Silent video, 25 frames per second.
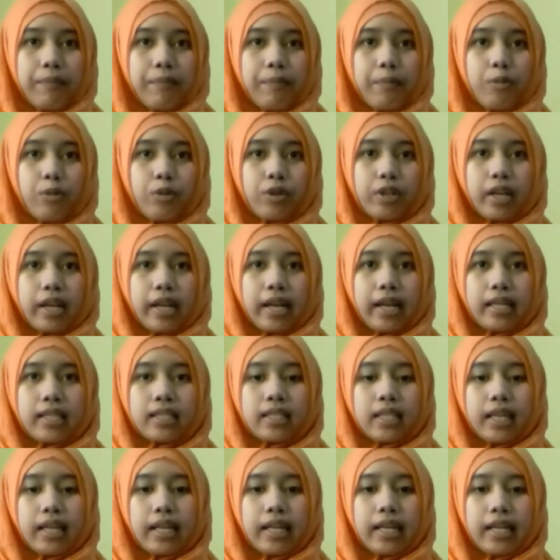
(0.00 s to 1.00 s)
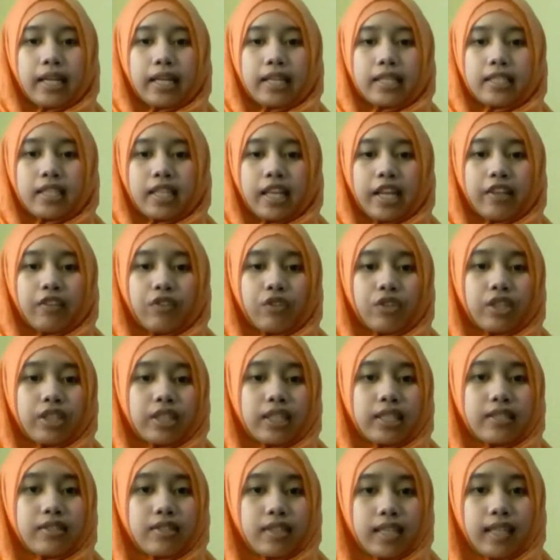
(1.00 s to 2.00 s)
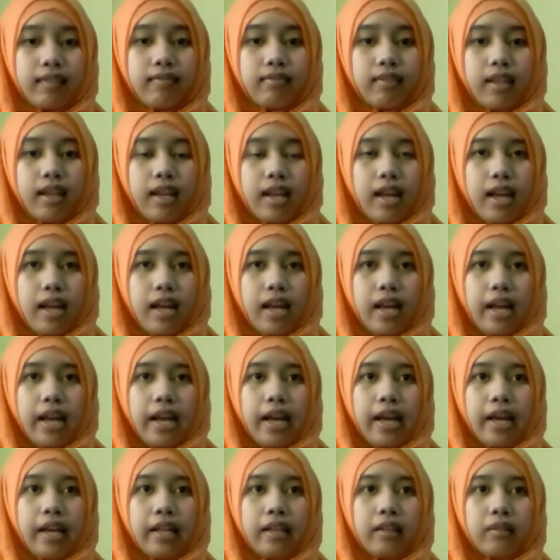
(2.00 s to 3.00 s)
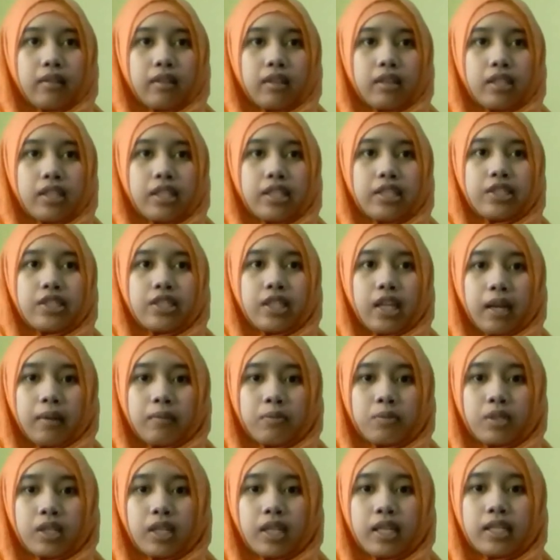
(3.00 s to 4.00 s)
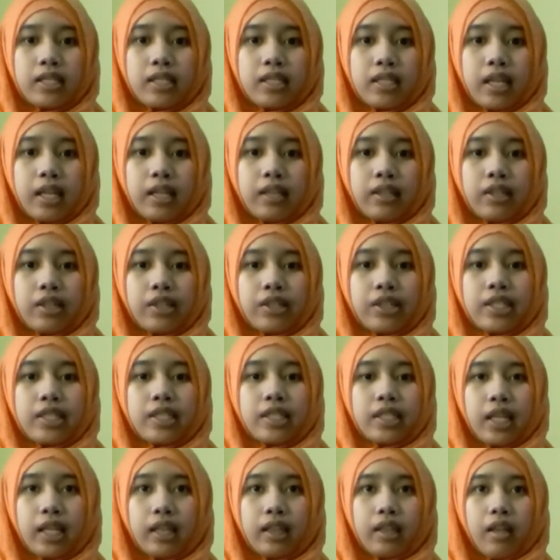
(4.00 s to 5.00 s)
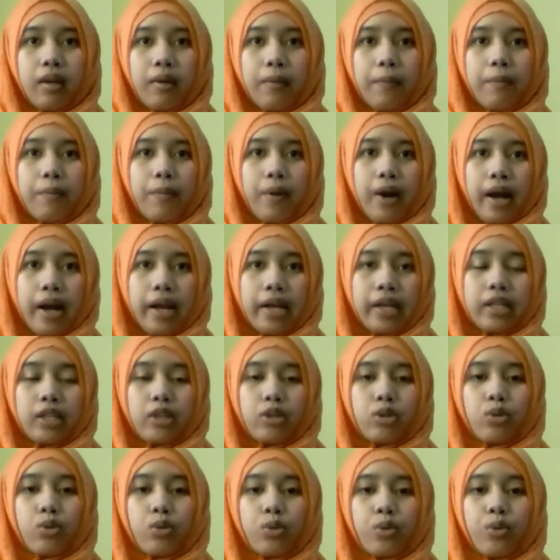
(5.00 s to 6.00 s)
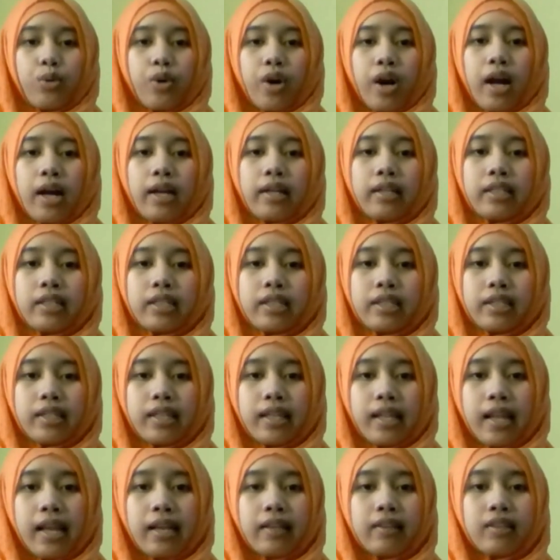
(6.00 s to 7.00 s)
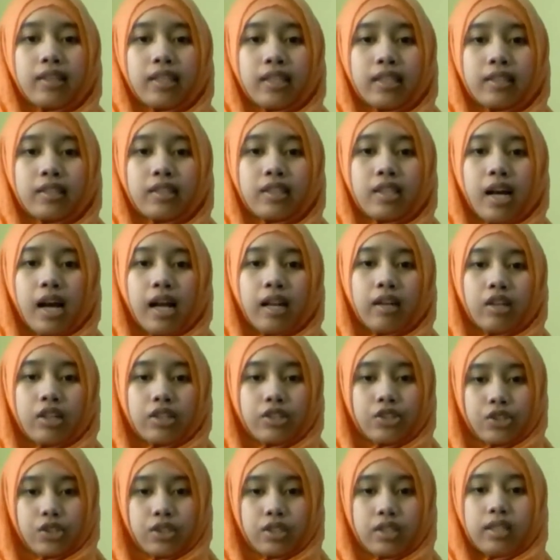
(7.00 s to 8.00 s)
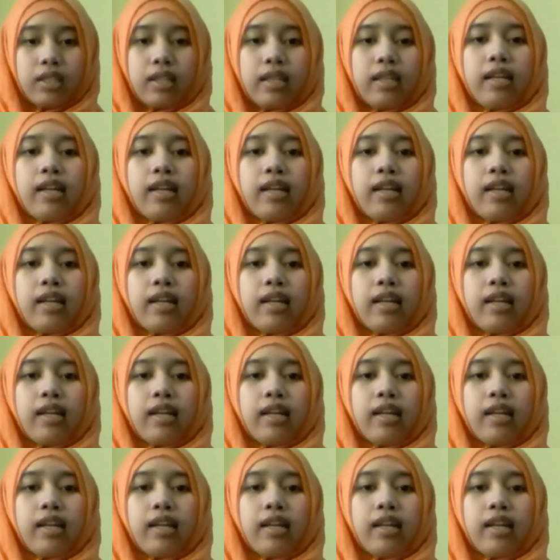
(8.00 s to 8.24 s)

purchase is increased and the James is increased by $219.